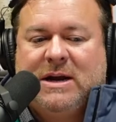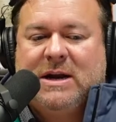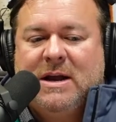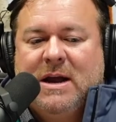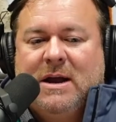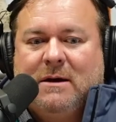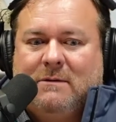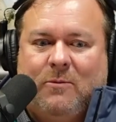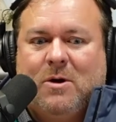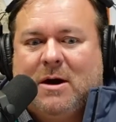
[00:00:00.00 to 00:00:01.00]
and
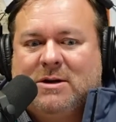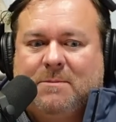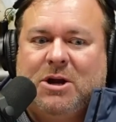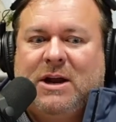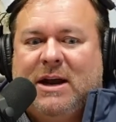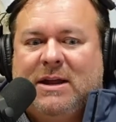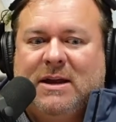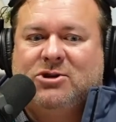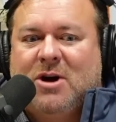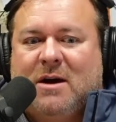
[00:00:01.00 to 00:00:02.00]
graham crackers and pudding, and
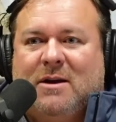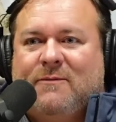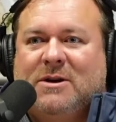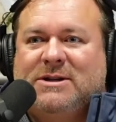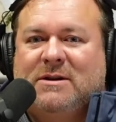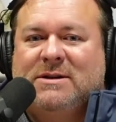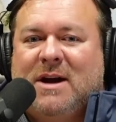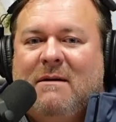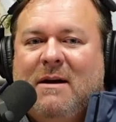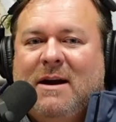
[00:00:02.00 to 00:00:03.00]
then chocolate frosting on
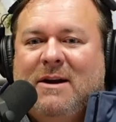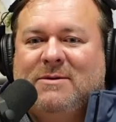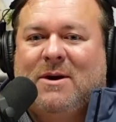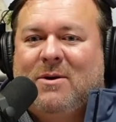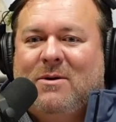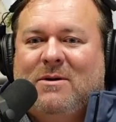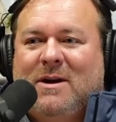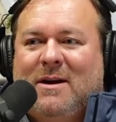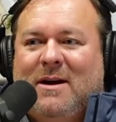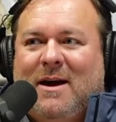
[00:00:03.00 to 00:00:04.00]
top. And it was cold.
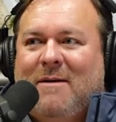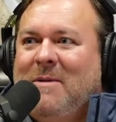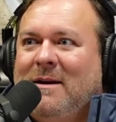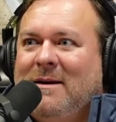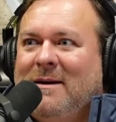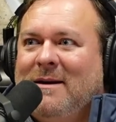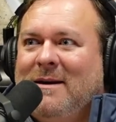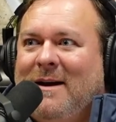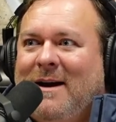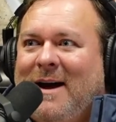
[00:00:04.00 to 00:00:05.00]
I
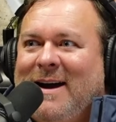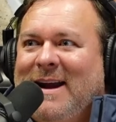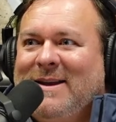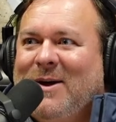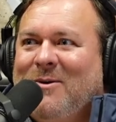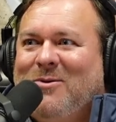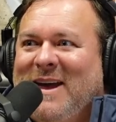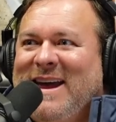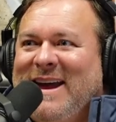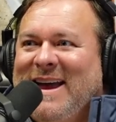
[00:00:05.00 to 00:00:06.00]
could eat the whole
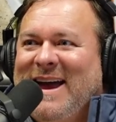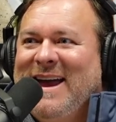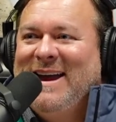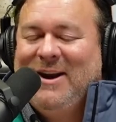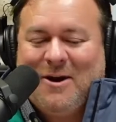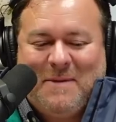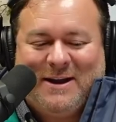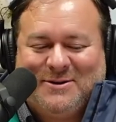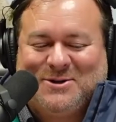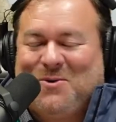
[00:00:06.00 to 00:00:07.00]
thing. I made
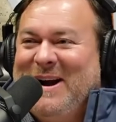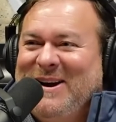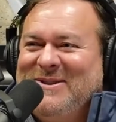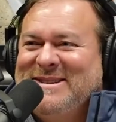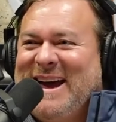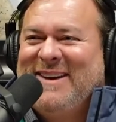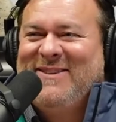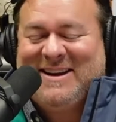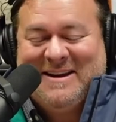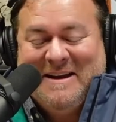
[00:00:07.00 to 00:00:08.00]
little squares out of
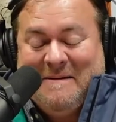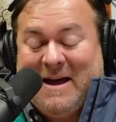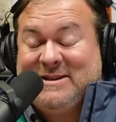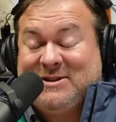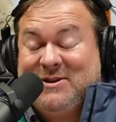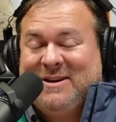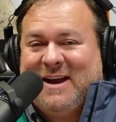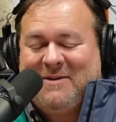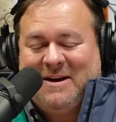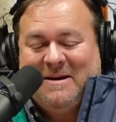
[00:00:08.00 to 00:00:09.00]
it. I still
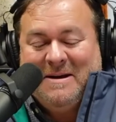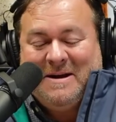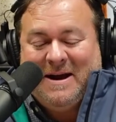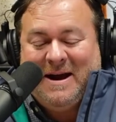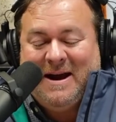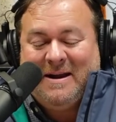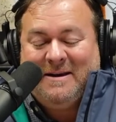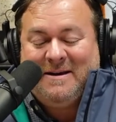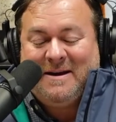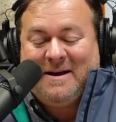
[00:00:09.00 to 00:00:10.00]
love it. And